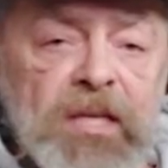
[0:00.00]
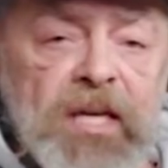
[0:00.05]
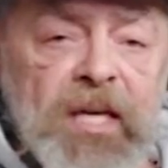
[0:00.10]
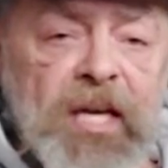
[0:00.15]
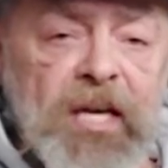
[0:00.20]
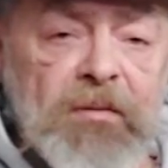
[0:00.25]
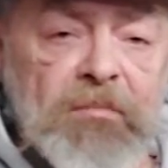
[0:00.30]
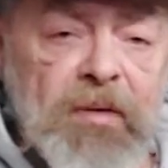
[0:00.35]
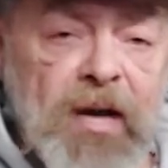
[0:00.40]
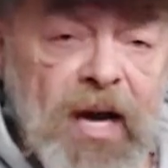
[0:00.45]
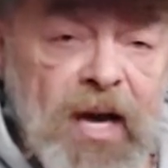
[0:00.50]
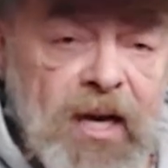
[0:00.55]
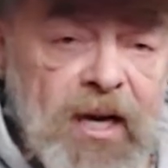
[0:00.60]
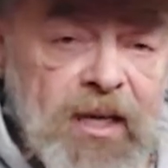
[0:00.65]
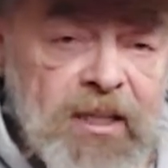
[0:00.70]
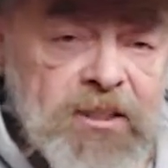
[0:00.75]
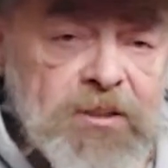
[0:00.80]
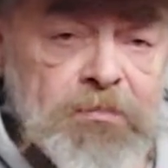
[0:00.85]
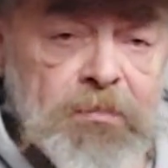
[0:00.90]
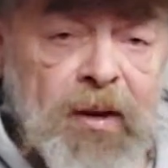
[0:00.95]
he might
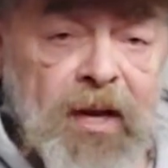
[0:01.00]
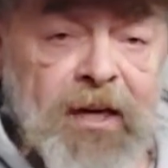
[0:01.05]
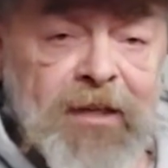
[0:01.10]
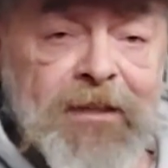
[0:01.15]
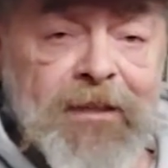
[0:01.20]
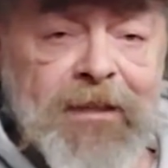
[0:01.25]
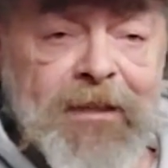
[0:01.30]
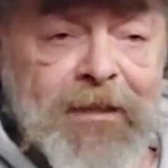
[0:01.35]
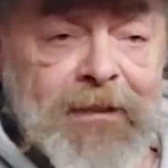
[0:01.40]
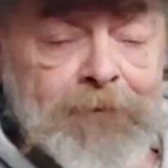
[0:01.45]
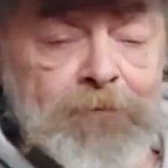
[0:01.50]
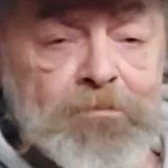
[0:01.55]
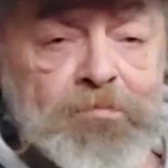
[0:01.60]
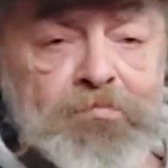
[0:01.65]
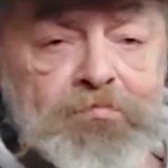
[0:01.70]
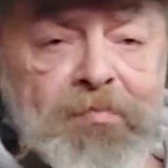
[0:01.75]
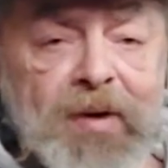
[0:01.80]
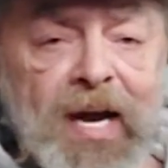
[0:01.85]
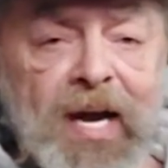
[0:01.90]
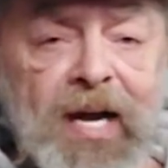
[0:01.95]
expect that it
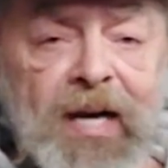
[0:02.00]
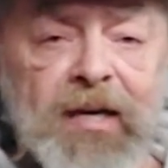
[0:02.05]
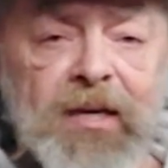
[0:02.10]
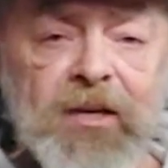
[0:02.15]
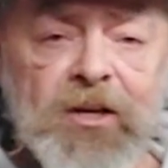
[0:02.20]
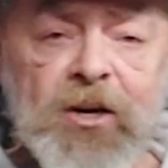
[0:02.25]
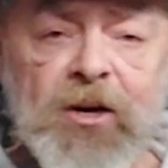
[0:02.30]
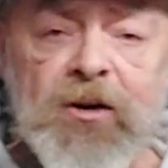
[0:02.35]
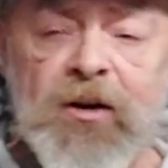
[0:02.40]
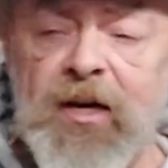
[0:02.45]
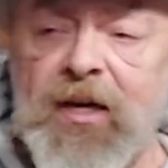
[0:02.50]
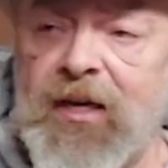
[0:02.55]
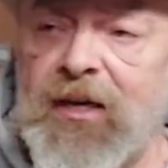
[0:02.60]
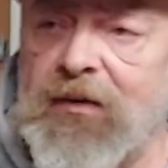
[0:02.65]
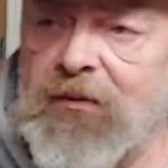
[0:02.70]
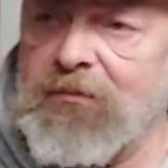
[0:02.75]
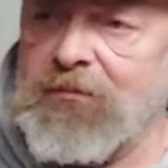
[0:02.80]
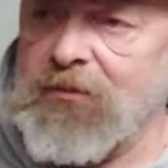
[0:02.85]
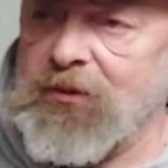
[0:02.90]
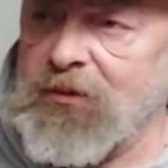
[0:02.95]
might hurt
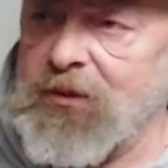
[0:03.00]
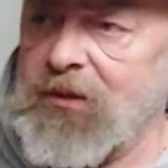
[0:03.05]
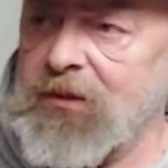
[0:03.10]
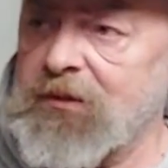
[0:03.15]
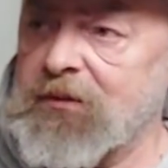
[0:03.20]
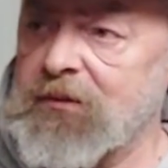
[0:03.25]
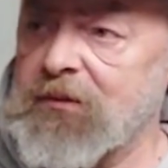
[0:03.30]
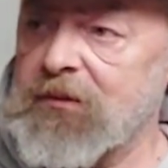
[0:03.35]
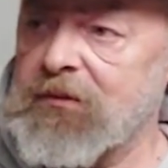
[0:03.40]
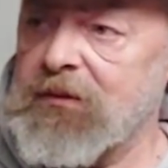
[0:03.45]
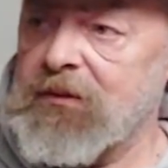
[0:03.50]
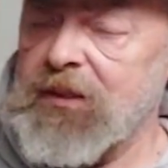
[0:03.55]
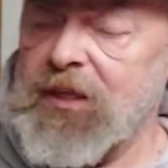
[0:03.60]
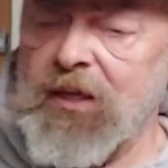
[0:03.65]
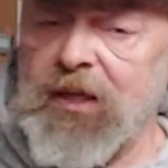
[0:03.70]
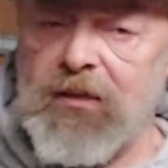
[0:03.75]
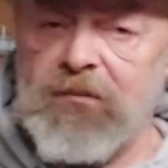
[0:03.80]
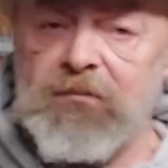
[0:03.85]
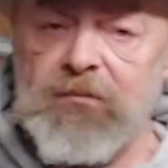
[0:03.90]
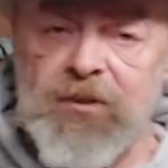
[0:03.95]
him or,
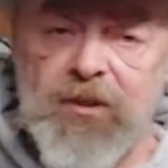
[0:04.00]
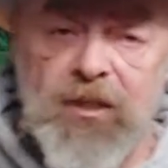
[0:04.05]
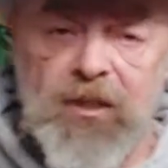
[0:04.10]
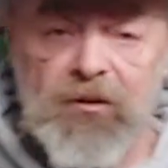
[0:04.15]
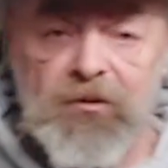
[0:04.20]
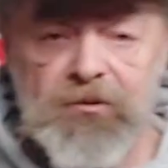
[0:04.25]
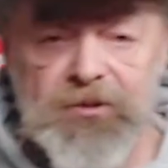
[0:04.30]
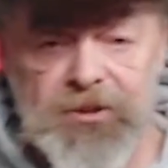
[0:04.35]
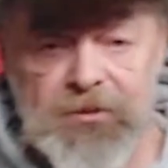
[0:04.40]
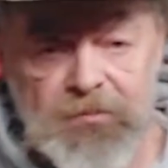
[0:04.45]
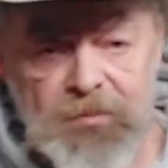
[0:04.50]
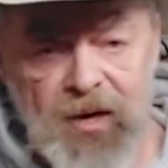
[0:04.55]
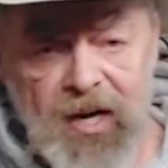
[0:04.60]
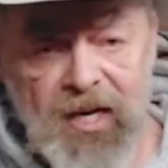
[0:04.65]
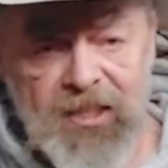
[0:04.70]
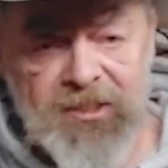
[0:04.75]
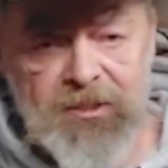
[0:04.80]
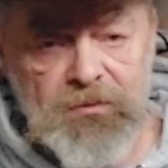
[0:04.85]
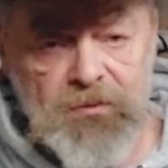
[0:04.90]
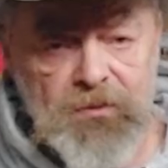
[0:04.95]

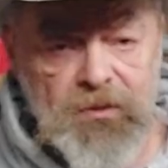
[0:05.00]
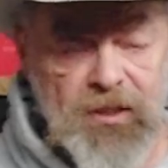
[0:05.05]
surprise him,